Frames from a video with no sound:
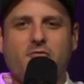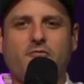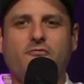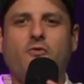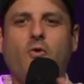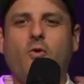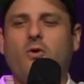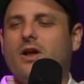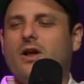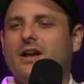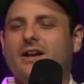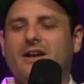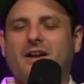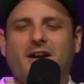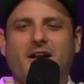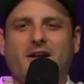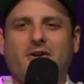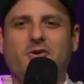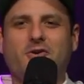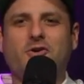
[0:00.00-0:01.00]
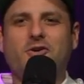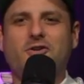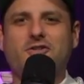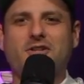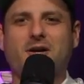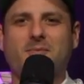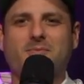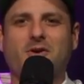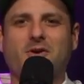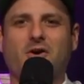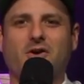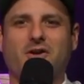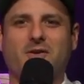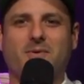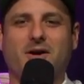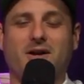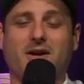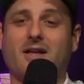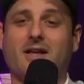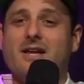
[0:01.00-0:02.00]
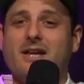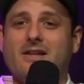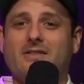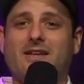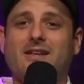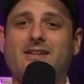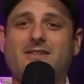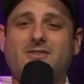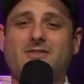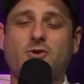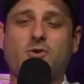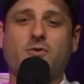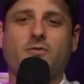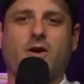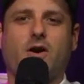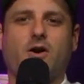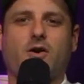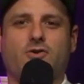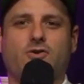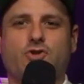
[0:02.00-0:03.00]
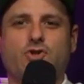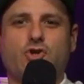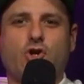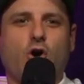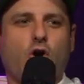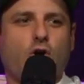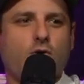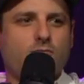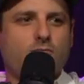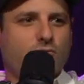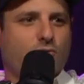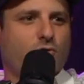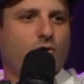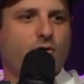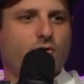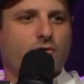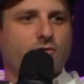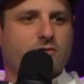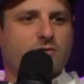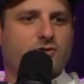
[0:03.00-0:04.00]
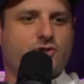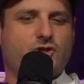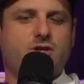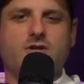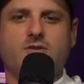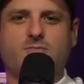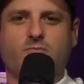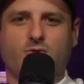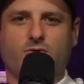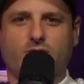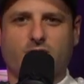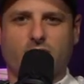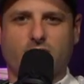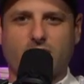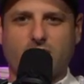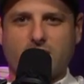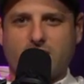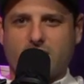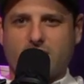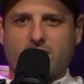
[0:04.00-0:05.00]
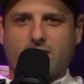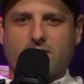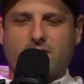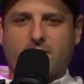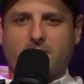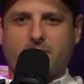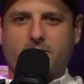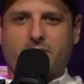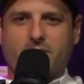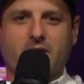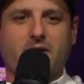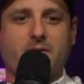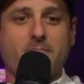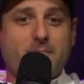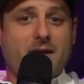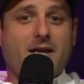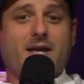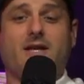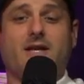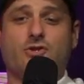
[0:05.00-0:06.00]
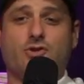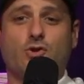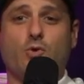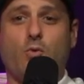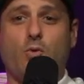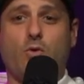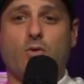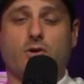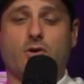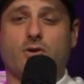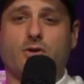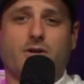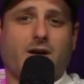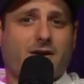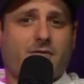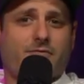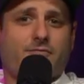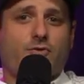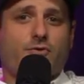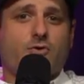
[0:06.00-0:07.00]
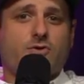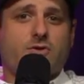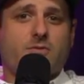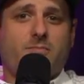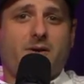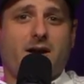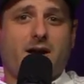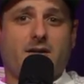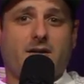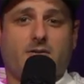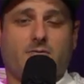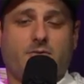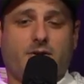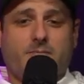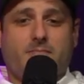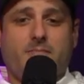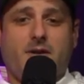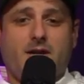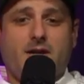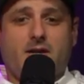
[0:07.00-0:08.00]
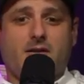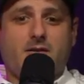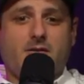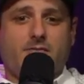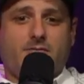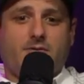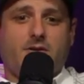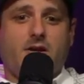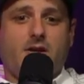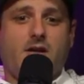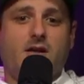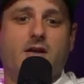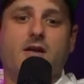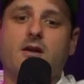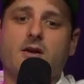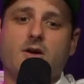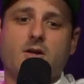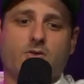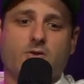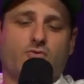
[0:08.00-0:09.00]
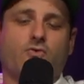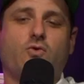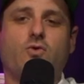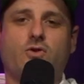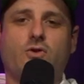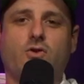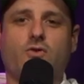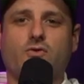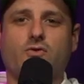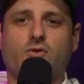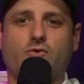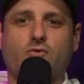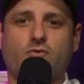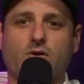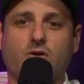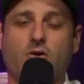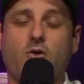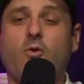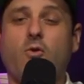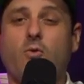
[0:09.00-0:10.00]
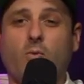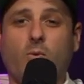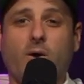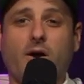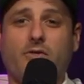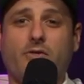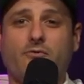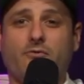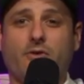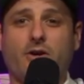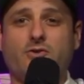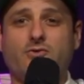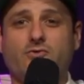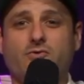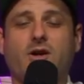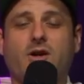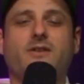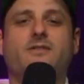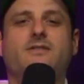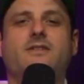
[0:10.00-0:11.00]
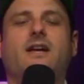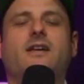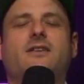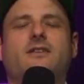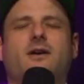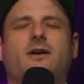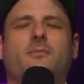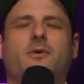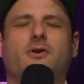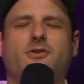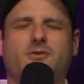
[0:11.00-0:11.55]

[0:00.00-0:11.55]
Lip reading: $4.99. I couldn't stop talking about it. They serve a charbroiled cheeseburger. They make it to order, not a frozen patty. Like making the thing, throwing it on the grill with French fries. Guess how much,